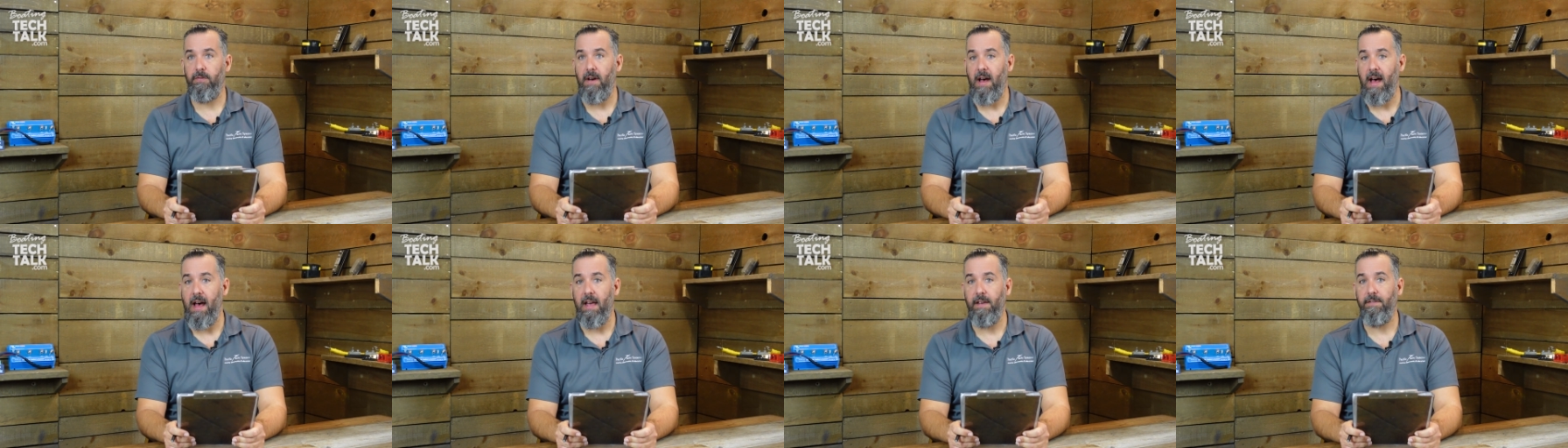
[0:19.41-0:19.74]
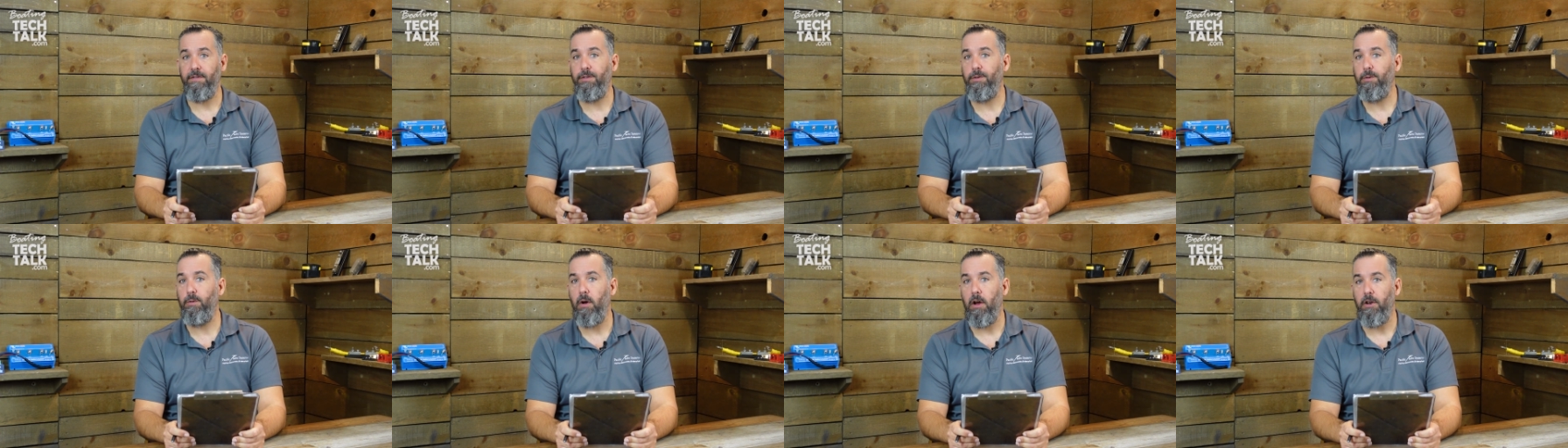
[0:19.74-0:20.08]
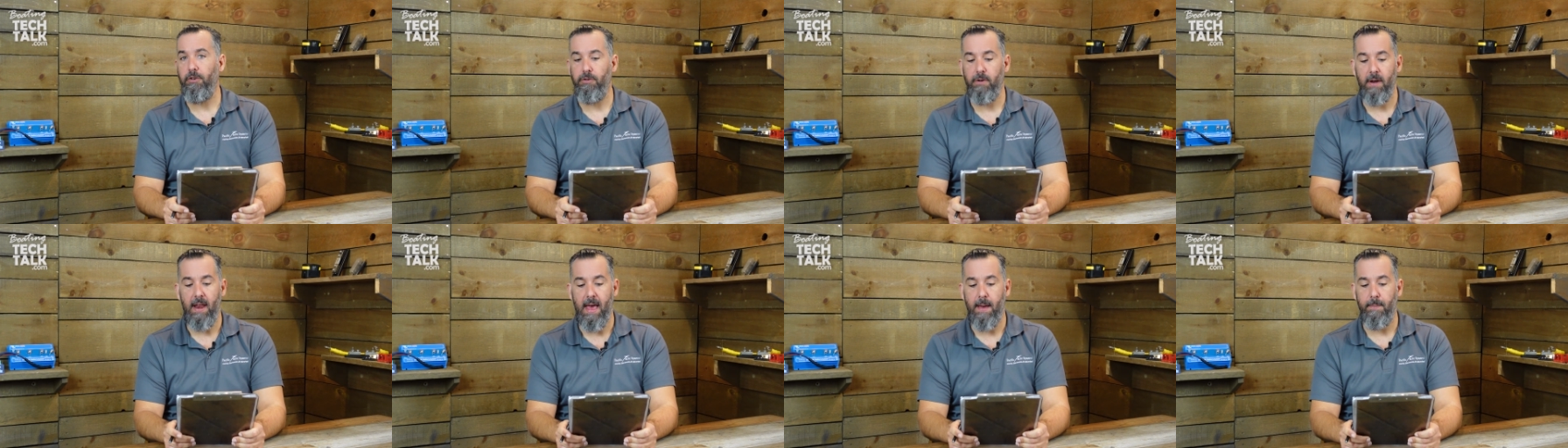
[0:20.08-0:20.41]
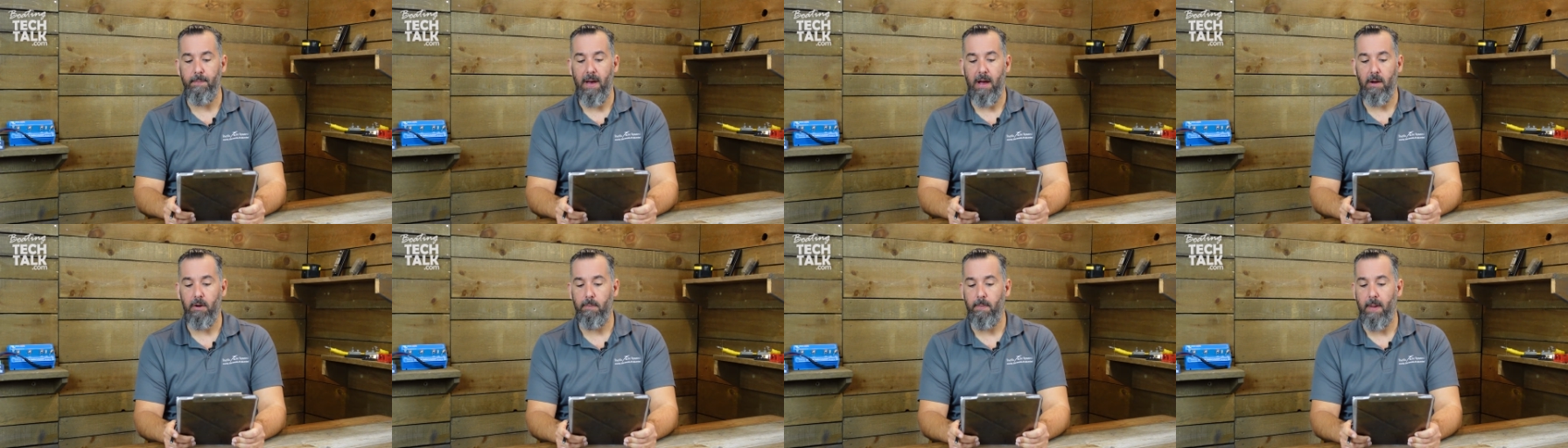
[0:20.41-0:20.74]
5 200
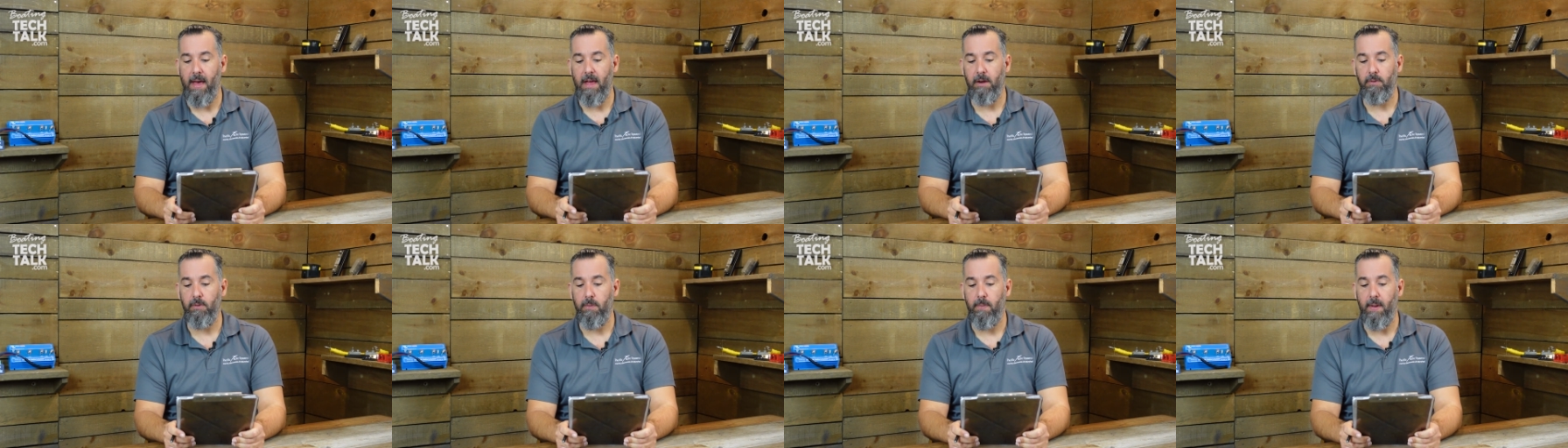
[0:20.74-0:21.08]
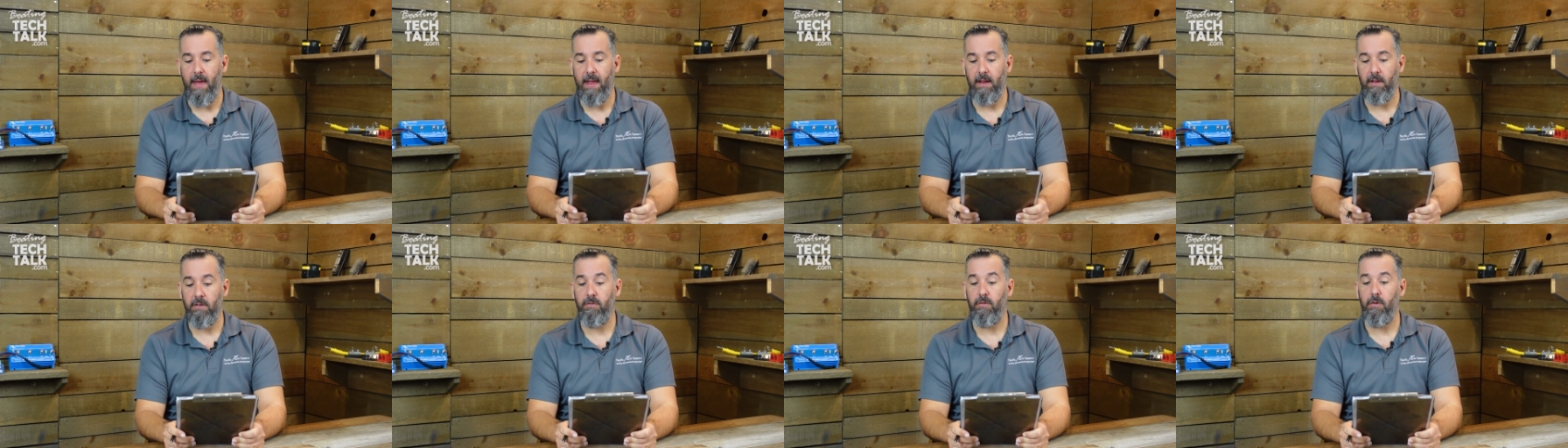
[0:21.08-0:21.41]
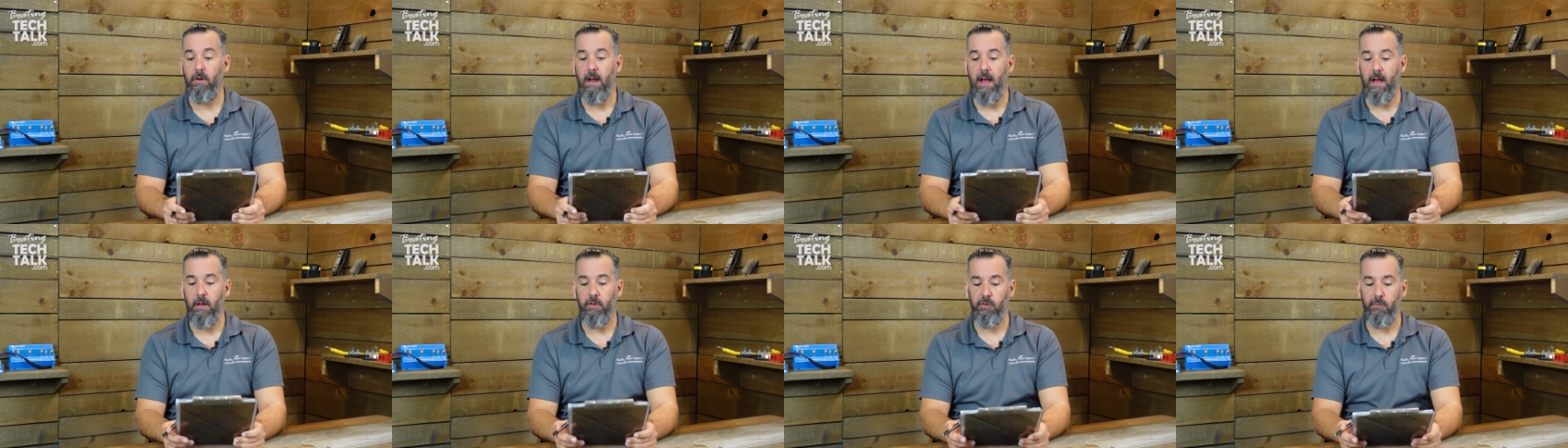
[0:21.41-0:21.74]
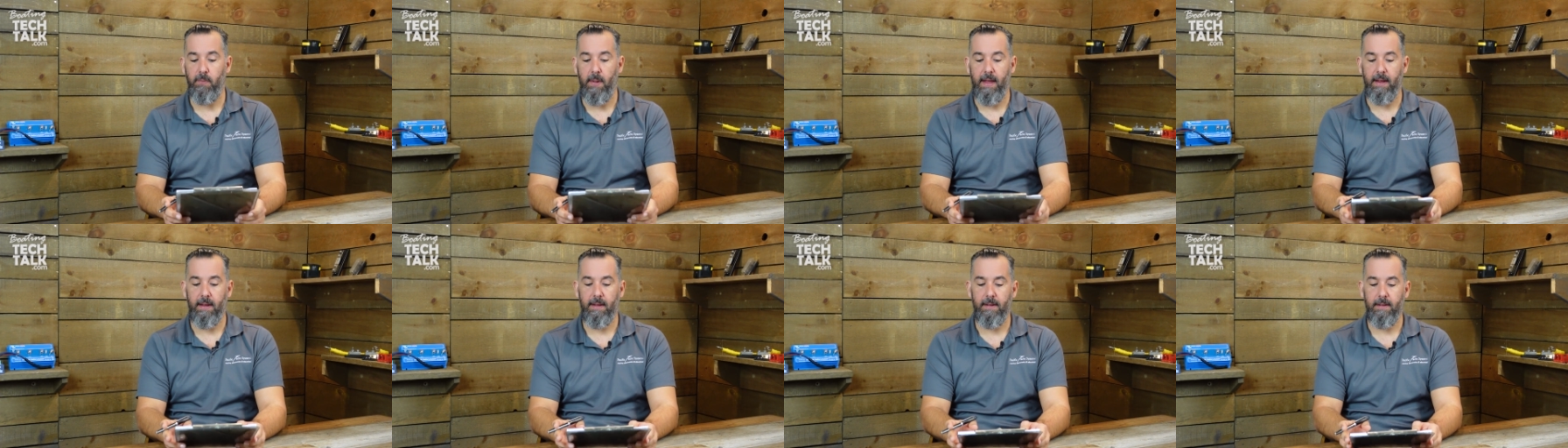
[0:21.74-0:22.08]
amp hour battery banks for a house
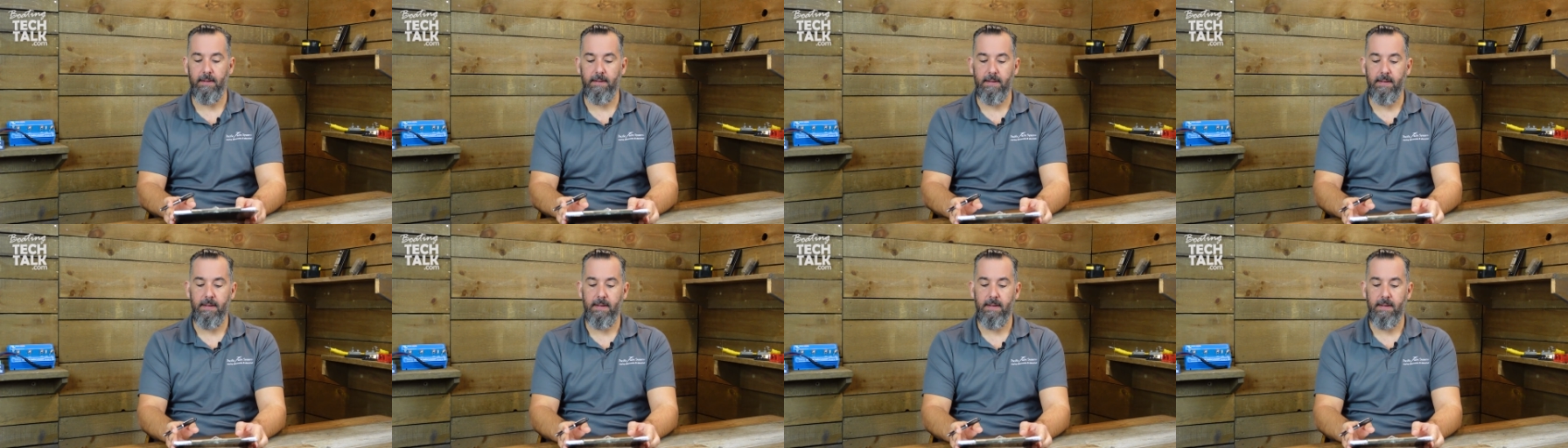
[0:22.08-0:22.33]
bank?